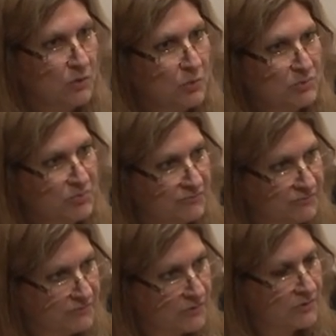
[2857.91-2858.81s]
we'd
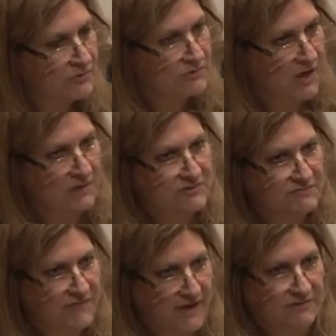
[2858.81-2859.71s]
prefer not to
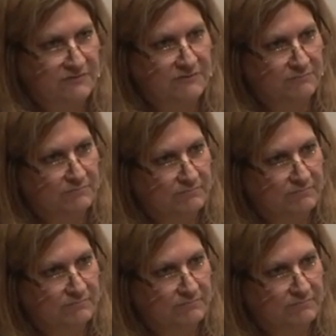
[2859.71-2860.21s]
face.